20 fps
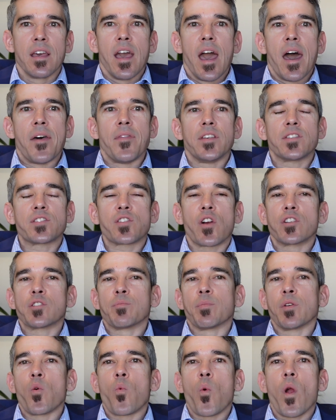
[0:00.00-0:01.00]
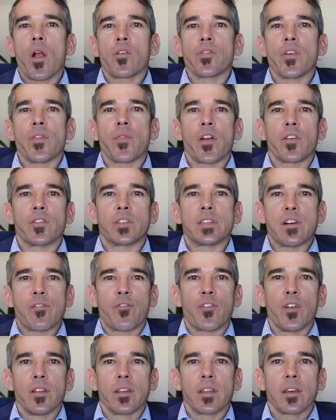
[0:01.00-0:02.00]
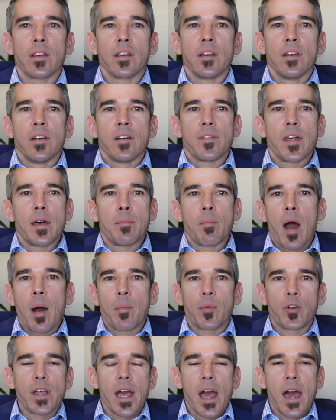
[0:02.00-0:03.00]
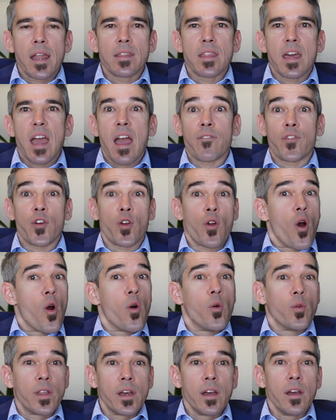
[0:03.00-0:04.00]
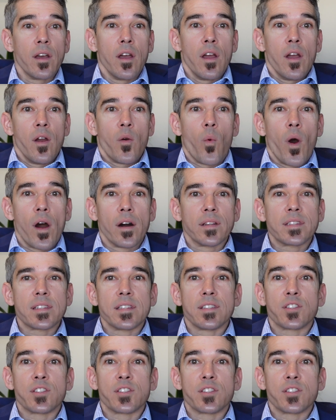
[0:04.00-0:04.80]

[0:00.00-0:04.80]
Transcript: and they start to be aware that they're different than mom or dad, and they have their own wants.